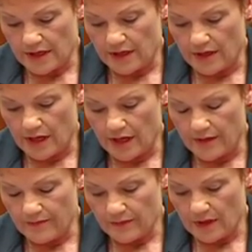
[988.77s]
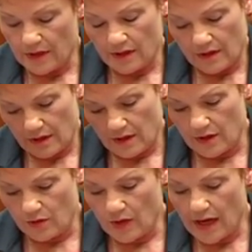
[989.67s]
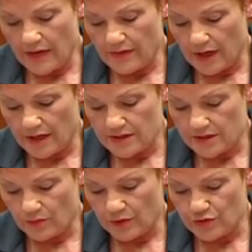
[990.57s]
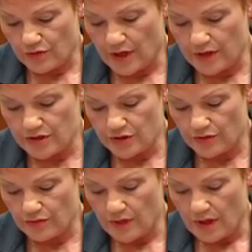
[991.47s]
in a way that we're trying to